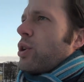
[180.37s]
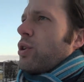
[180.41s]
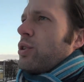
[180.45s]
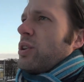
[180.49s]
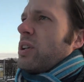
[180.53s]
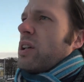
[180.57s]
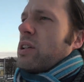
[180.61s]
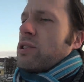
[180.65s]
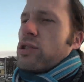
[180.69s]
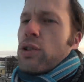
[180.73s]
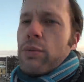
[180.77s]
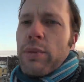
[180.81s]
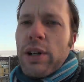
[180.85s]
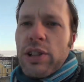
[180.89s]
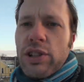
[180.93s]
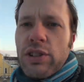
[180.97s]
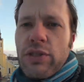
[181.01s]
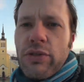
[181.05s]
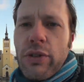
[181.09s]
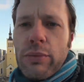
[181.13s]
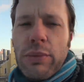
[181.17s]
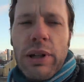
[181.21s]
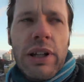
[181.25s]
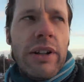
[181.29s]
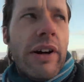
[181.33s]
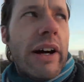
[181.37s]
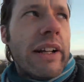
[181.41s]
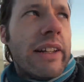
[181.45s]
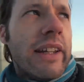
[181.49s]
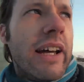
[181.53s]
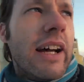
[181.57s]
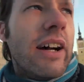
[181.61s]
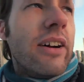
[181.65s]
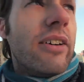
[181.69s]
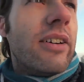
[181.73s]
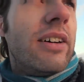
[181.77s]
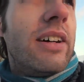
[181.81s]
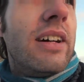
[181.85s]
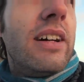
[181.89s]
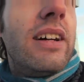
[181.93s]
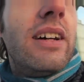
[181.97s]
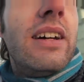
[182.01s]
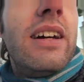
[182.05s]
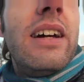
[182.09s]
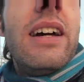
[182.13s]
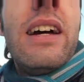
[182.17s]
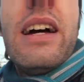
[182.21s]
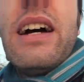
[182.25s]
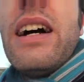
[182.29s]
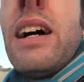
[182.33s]
learning so much from me right now.
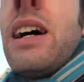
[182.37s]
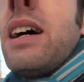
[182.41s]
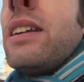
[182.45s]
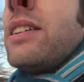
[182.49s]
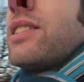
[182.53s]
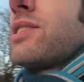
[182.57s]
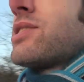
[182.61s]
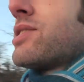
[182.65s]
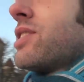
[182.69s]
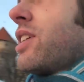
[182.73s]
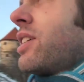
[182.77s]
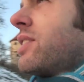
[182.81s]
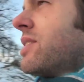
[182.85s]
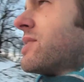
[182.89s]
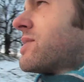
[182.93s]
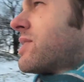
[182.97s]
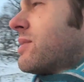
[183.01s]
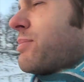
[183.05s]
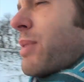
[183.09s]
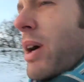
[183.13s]
And the sun is